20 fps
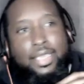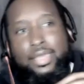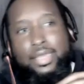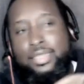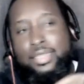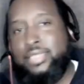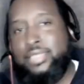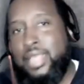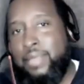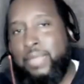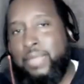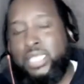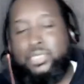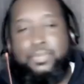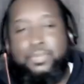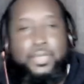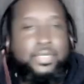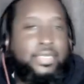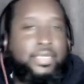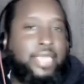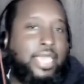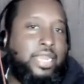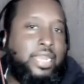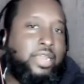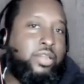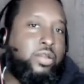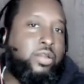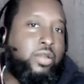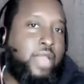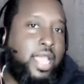Anytime I spent the night
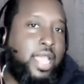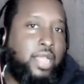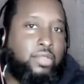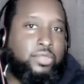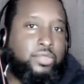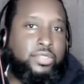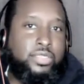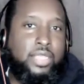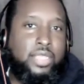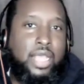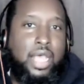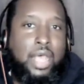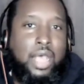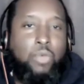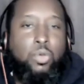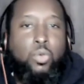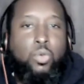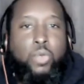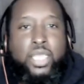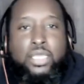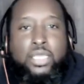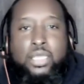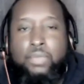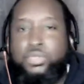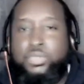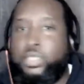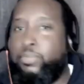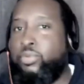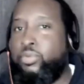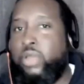at her house, I would wake
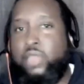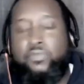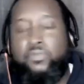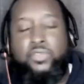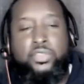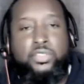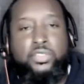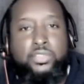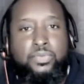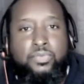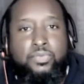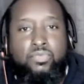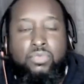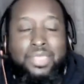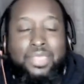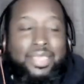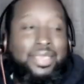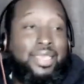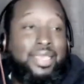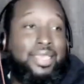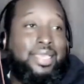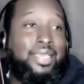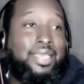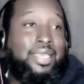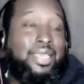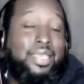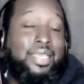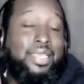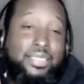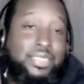up to breakfast.
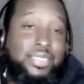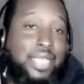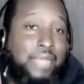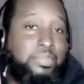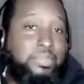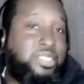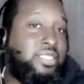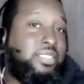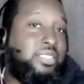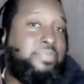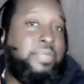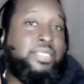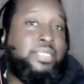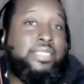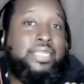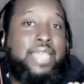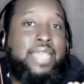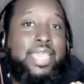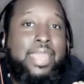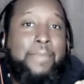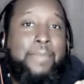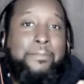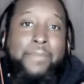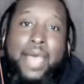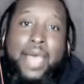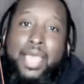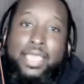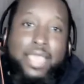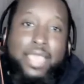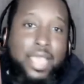Anytime she spent the night at
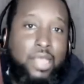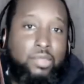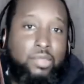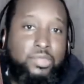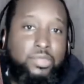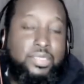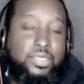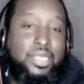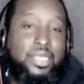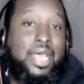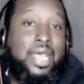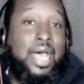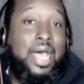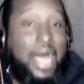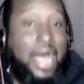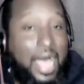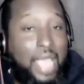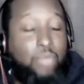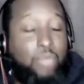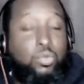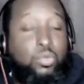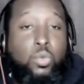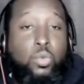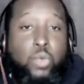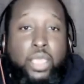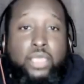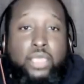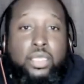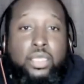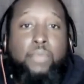my house, I would
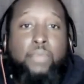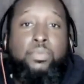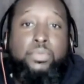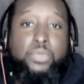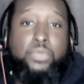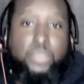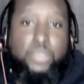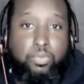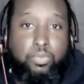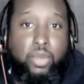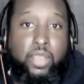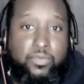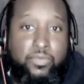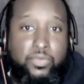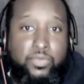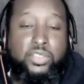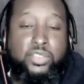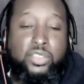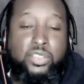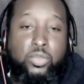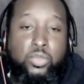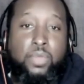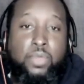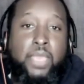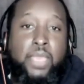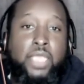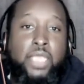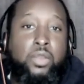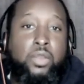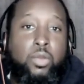wake up to breakfast. She
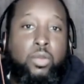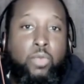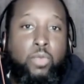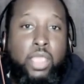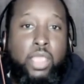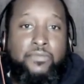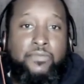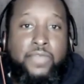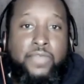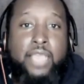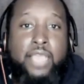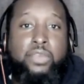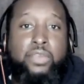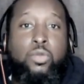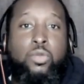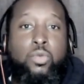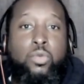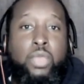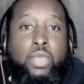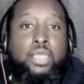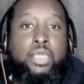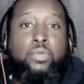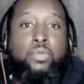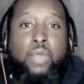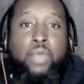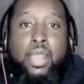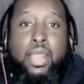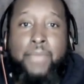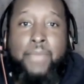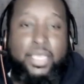would make her way, find her way
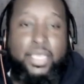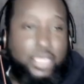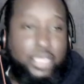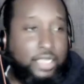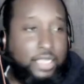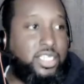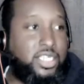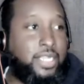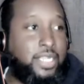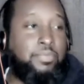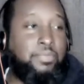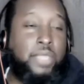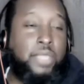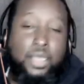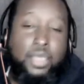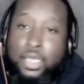around my kitchen.